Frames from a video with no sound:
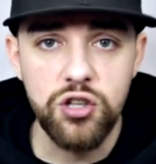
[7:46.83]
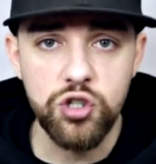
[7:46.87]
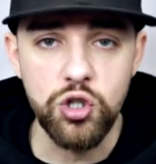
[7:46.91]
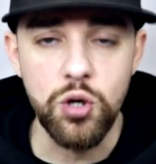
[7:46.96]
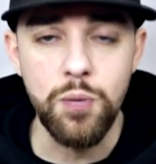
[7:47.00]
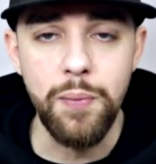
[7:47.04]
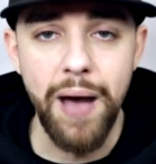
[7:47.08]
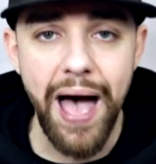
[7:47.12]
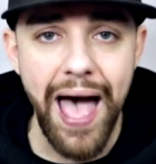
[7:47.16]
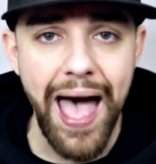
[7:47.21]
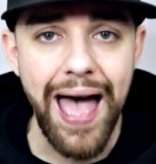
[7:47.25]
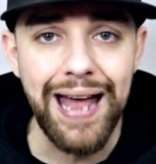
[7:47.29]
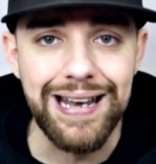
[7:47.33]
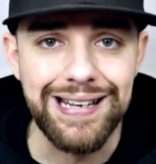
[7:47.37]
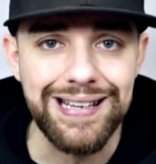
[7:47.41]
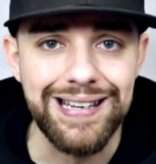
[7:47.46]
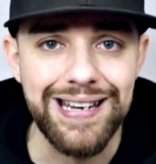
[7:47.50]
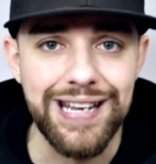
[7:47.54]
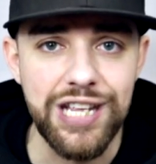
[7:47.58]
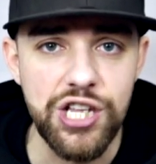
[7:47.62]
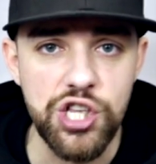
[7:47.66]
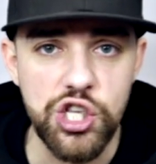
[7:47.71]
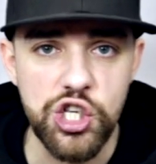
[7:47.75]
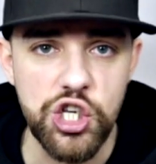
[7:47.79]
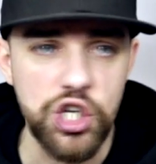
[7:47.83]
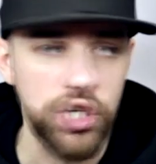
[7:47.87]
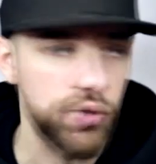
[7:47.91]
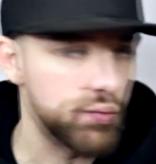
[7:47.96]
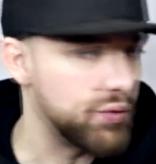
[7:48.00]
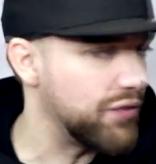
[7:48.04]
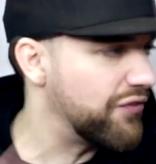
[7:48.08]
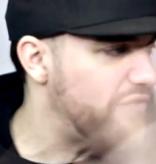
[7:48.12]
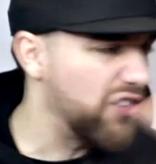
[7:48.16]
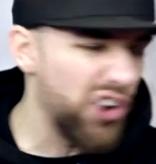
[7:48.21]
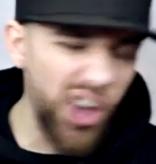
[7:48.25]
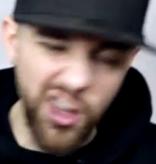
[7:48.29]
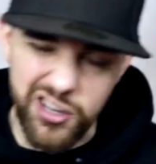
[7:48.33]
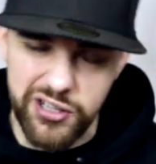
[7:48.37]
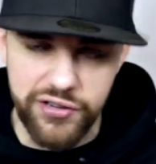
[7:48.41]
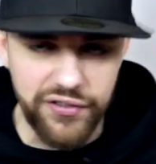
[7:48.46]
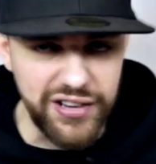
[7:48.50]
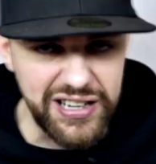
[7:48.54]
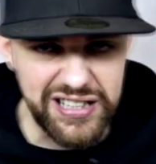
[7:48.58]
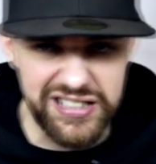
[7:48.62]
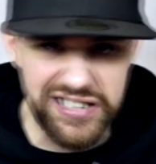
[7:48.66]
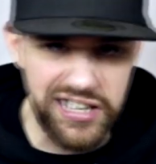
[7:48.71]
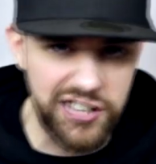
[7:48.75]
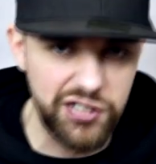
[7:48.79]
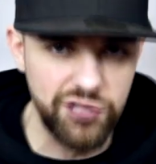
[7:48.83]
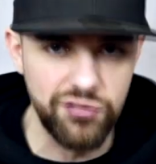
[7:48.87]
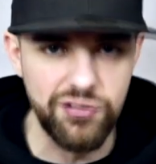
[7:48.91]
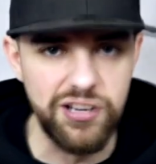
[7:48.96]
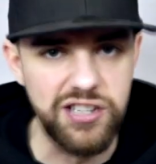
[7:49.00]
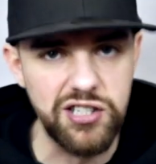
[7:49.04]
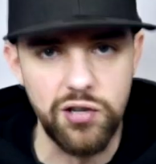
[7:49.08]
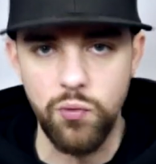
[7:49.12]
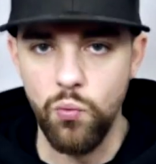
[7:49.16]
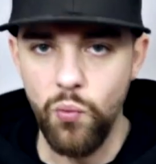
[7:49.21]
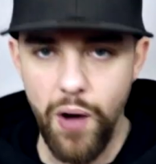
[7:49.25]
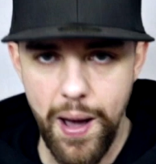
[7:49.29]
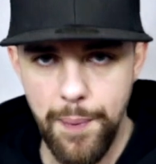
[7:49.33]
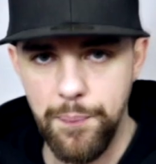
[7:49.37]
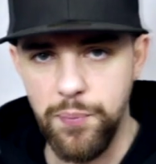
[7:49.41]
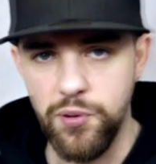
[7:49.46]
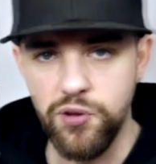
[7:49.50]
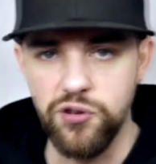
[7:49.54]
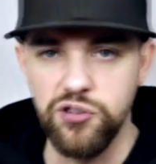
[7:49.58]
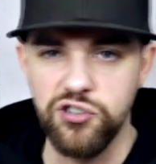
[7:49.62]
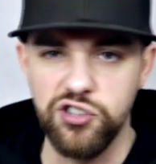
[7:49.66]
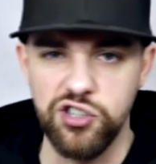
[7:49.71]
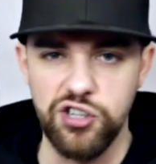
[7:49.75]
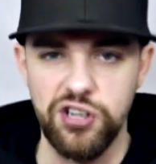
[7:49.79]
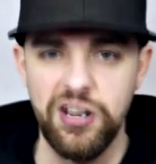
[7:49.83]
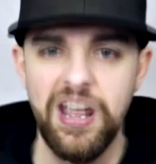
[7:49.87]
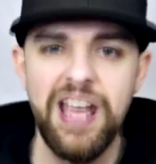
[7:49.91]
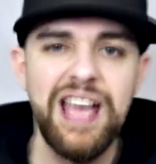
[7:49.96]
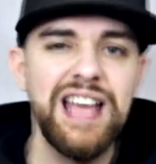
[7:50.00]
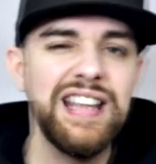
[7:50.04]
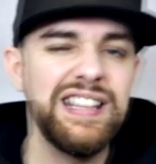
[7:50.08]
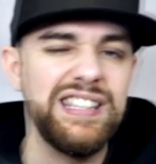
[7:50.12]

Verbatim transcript: some hand ninjas with lots of accessories and weapons and